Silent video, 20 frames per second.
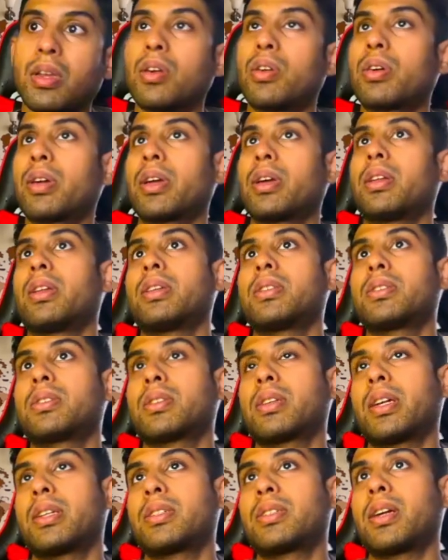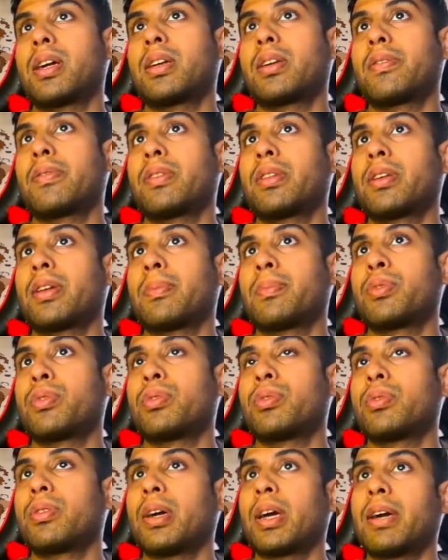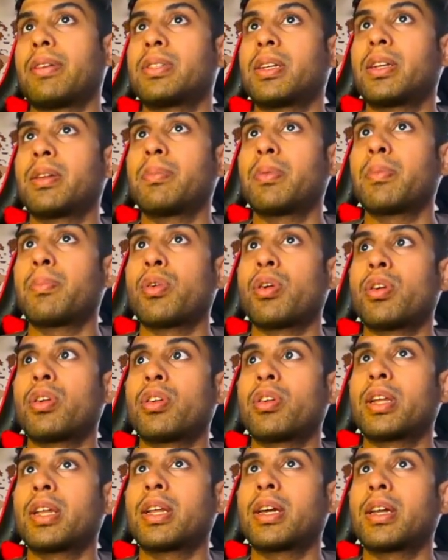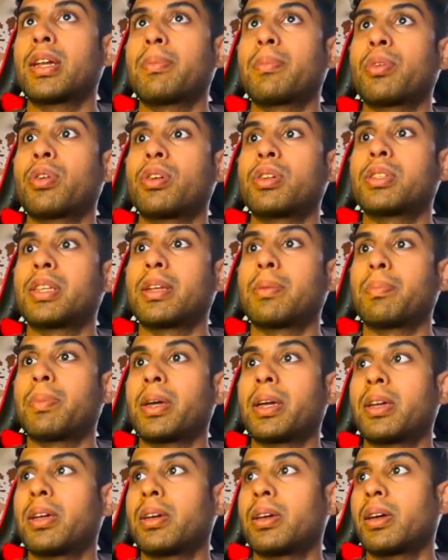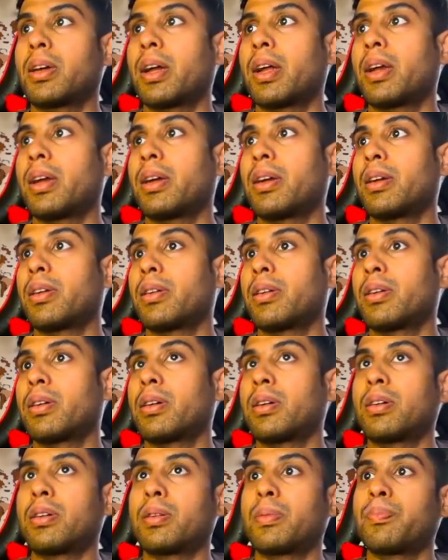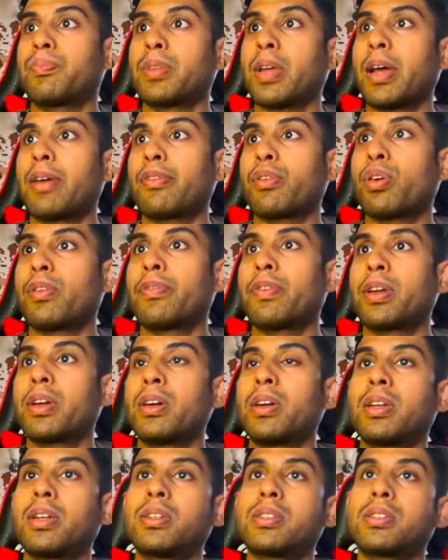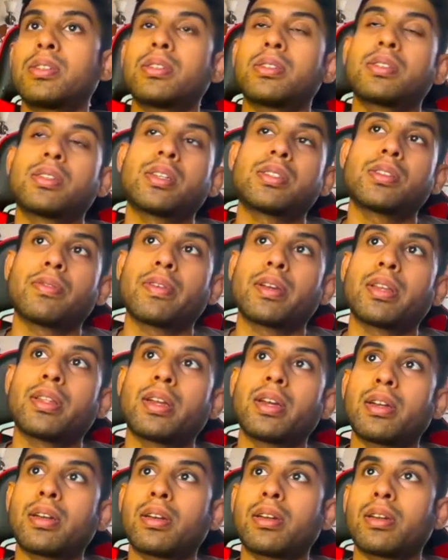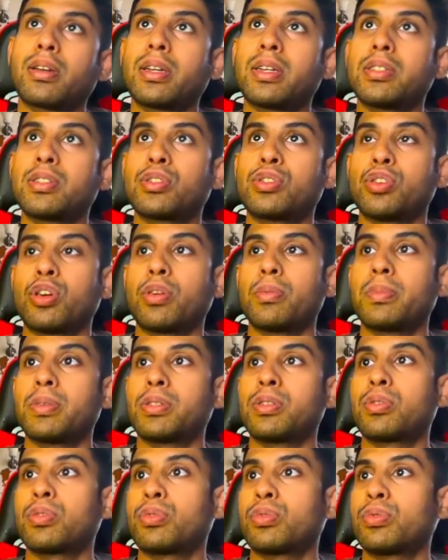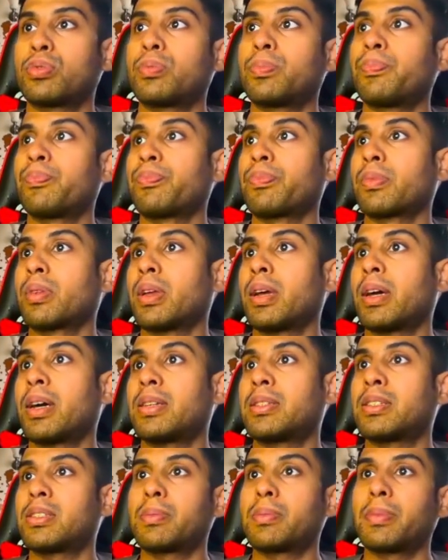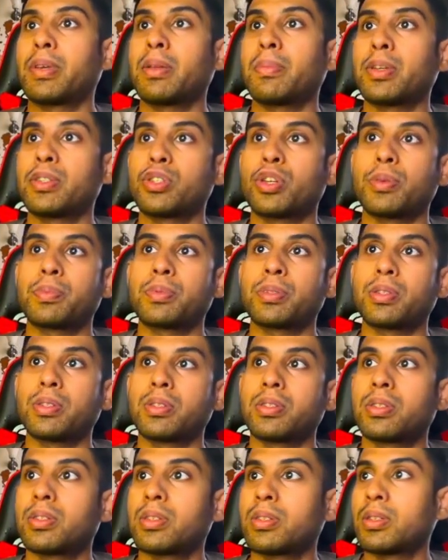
Okay, let's get started with the demo. I've set up a bot on Telegram called Senpai and I've configured it in such a way that its job is to assist me in my job search.